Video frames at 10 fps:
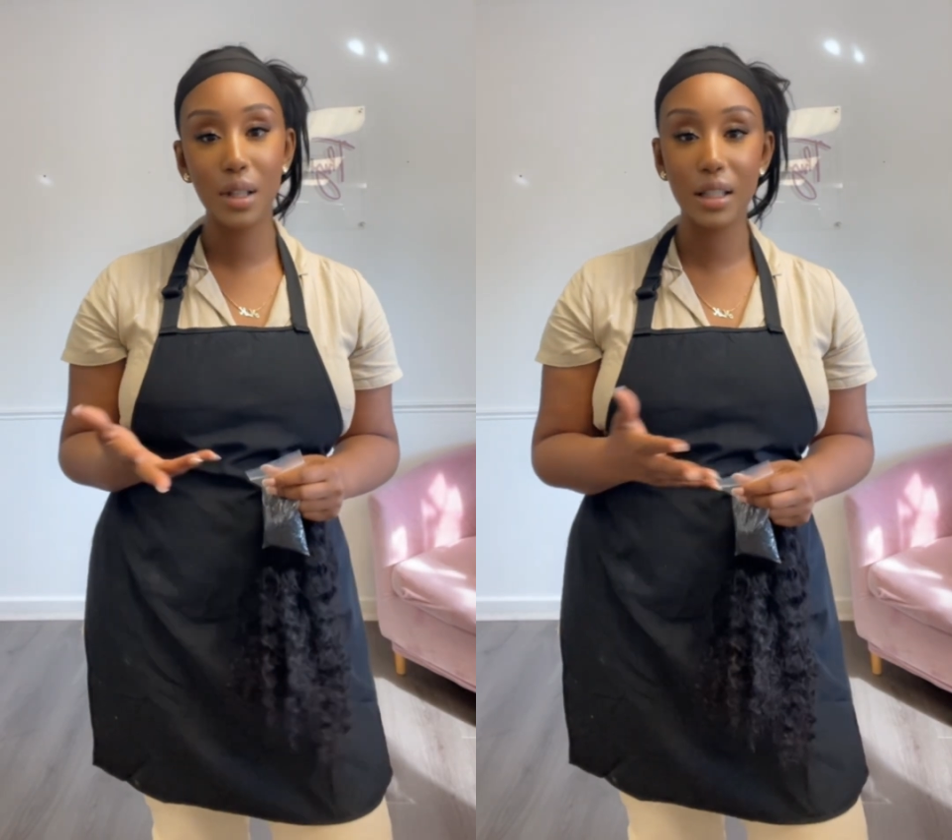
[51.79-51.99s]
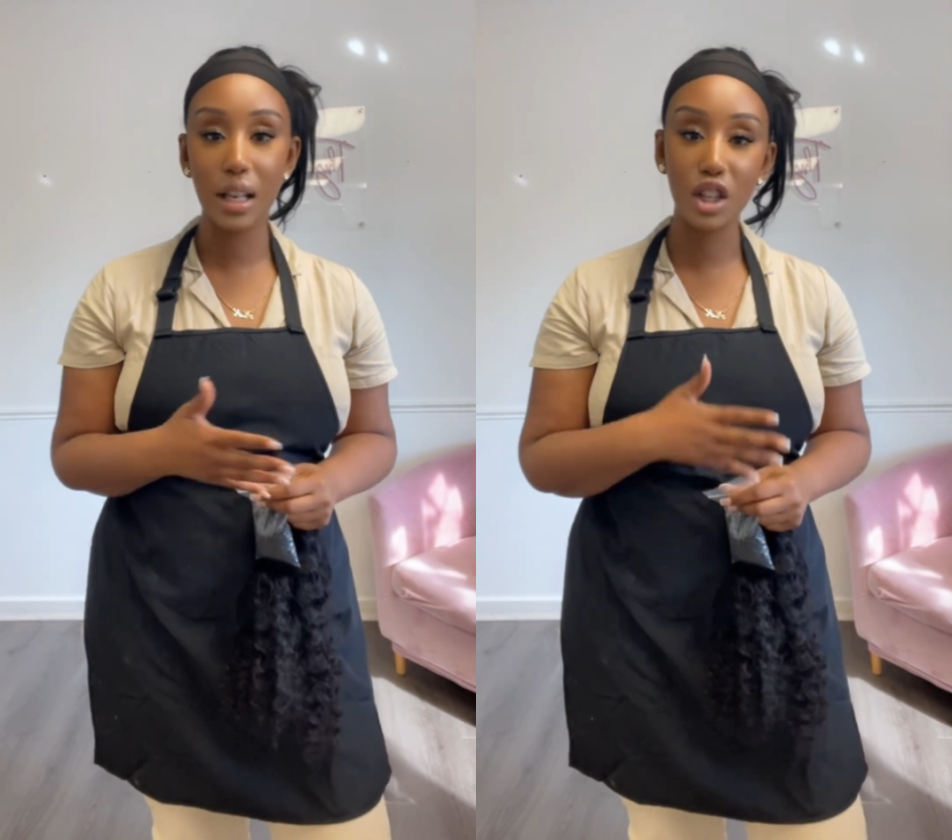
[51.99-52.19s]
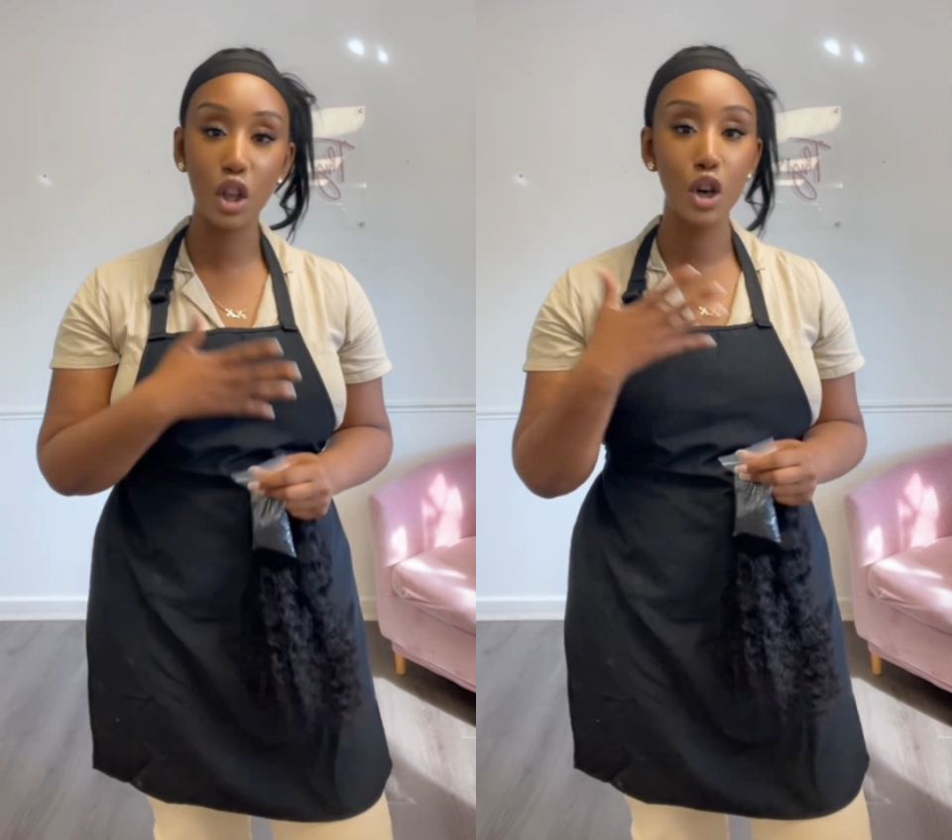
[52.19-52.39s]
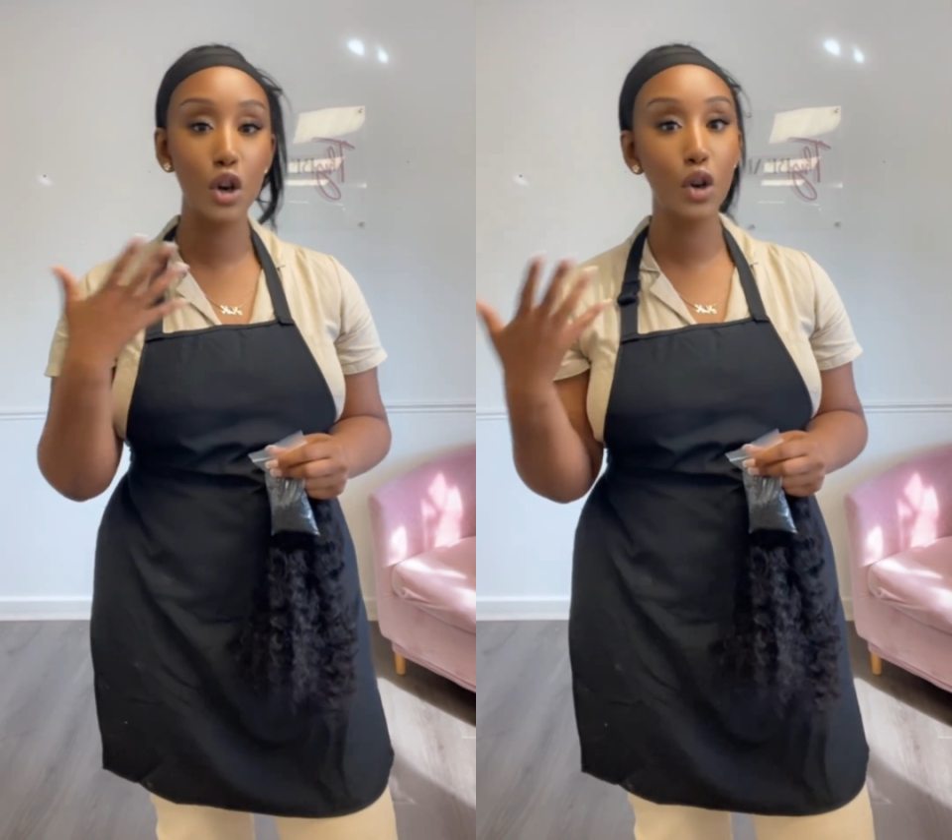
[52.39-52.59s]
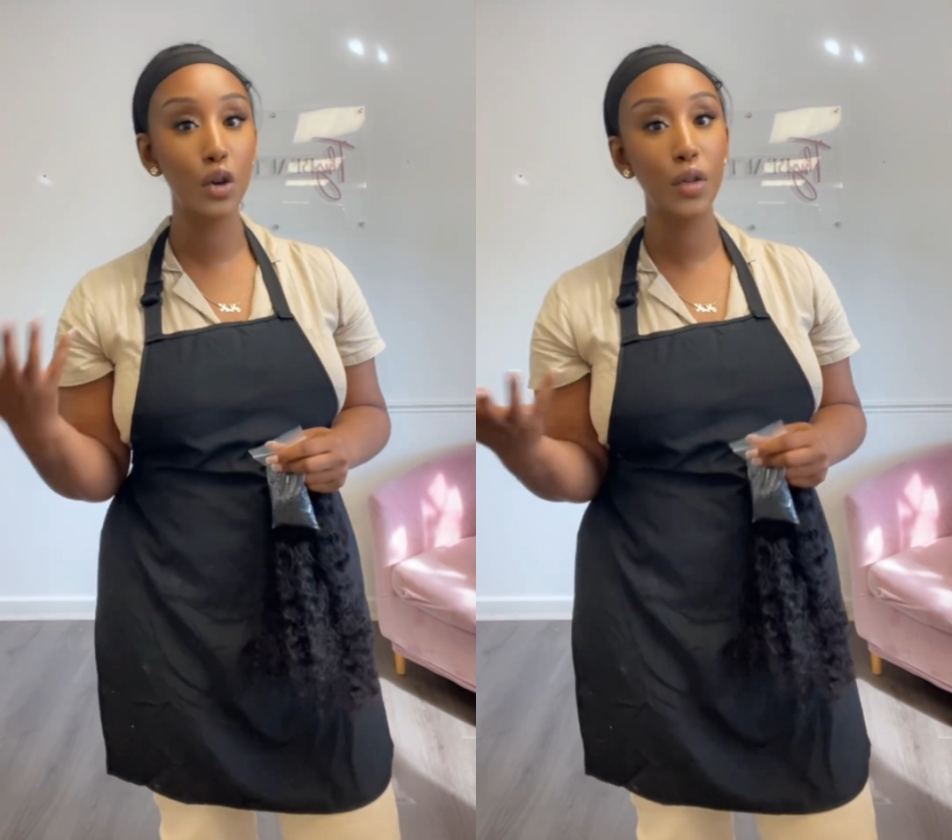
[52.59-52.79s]
is like the
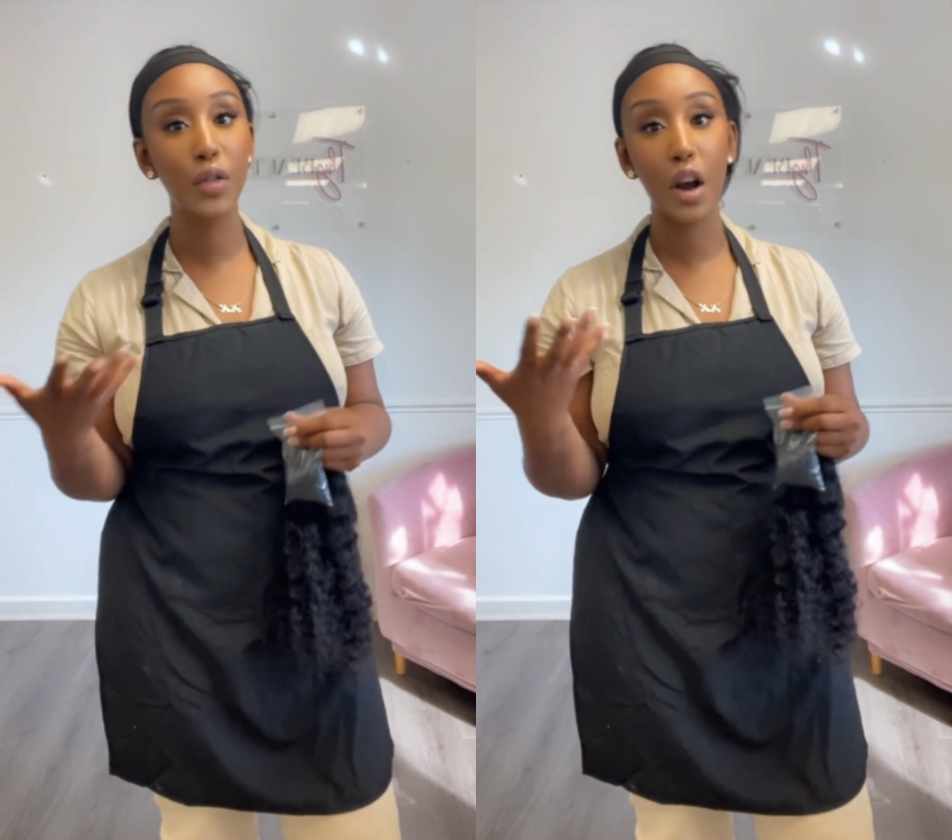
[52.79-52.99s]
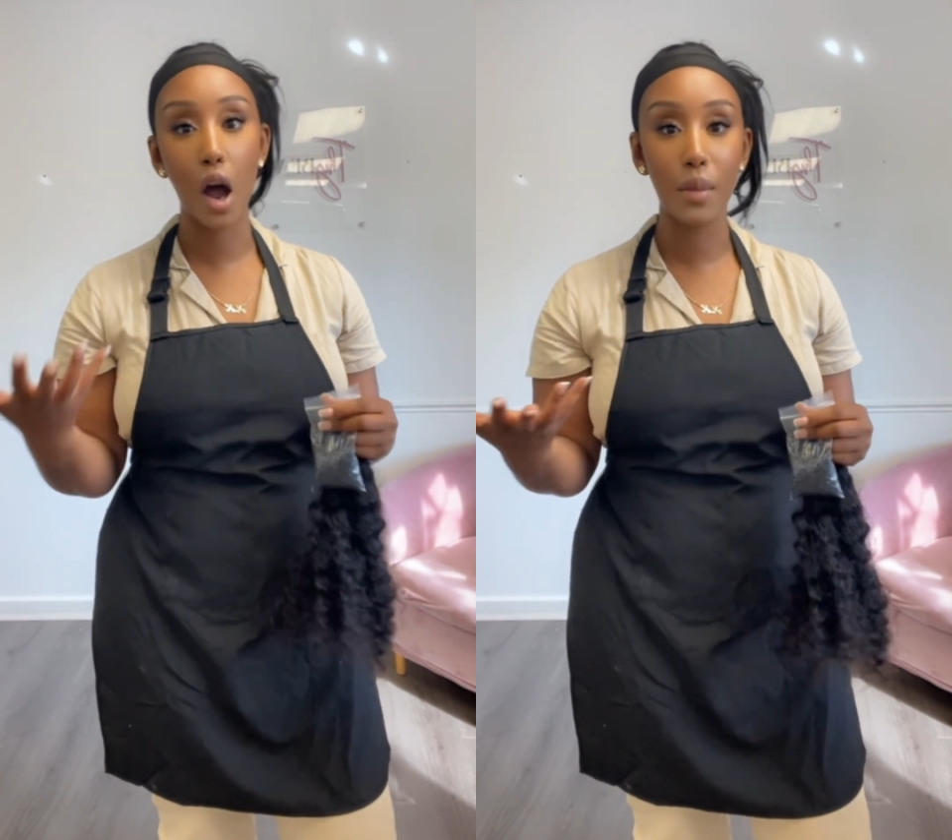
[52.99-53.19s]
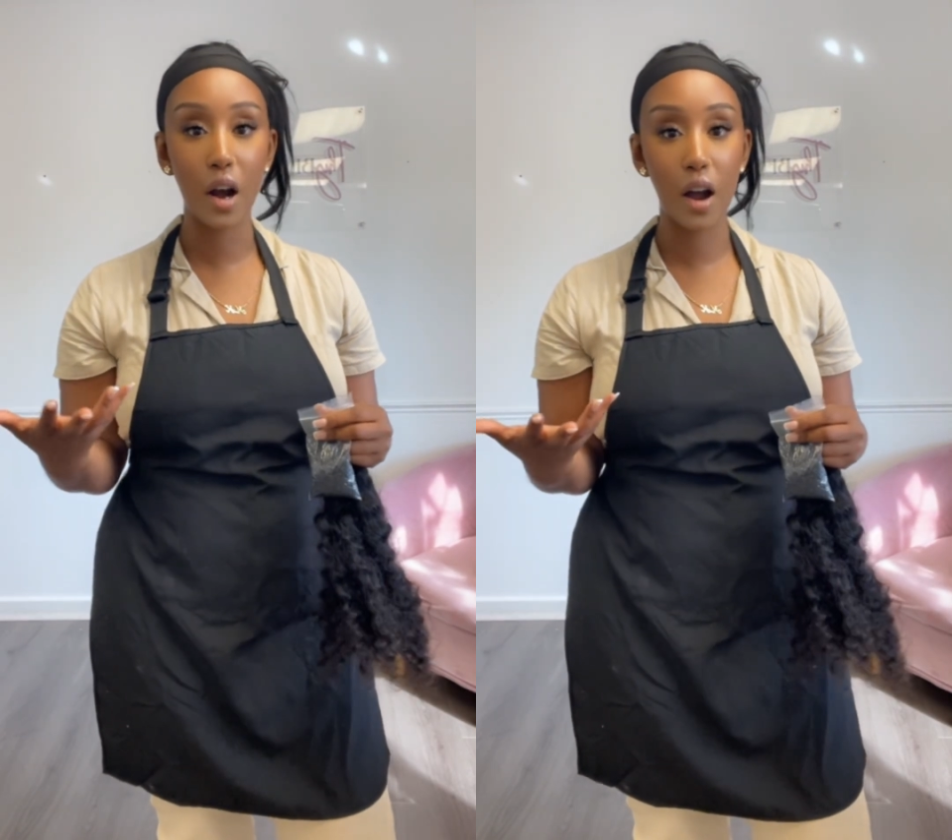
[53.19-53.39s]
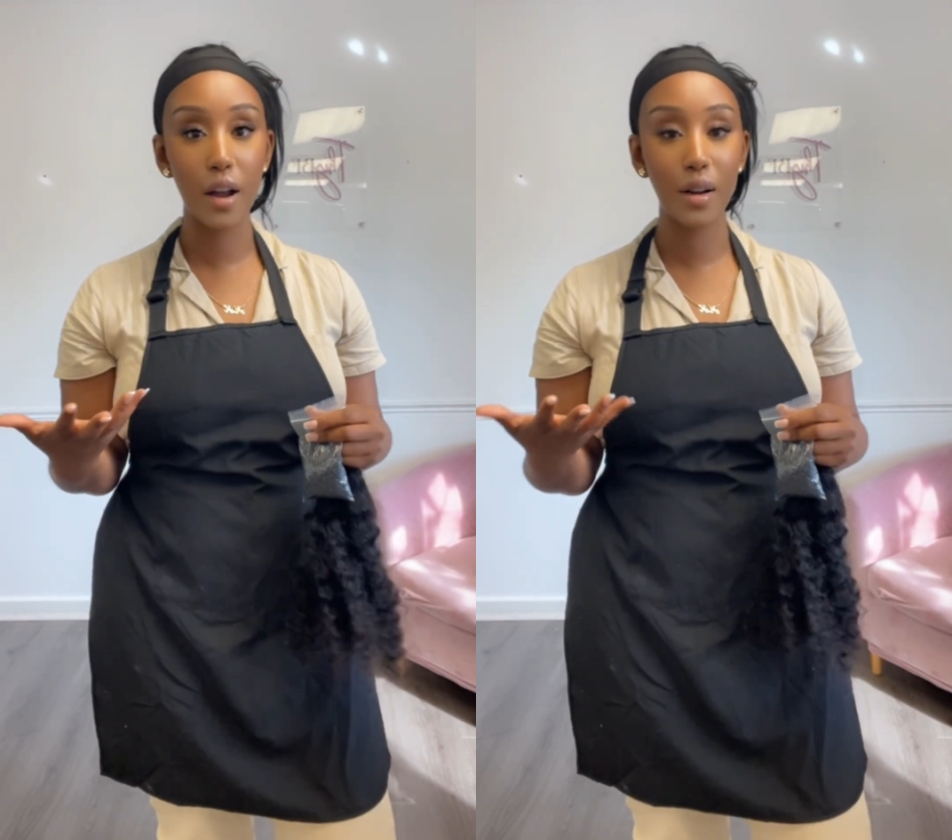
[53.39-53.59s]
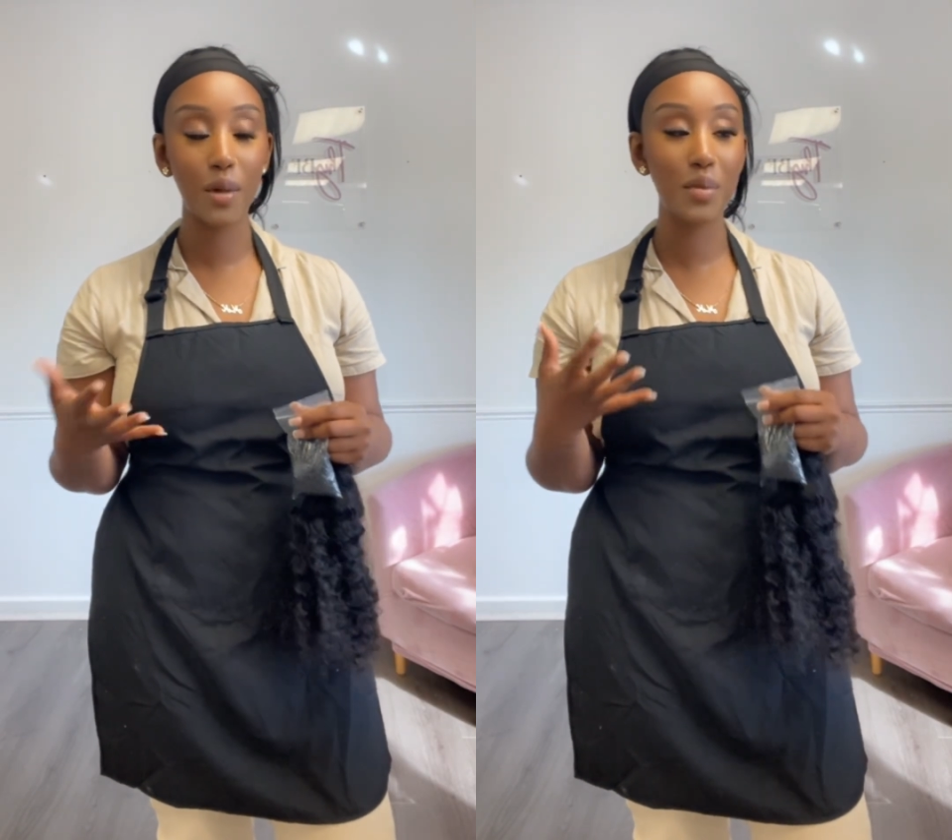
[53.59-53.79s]
new phenomenon,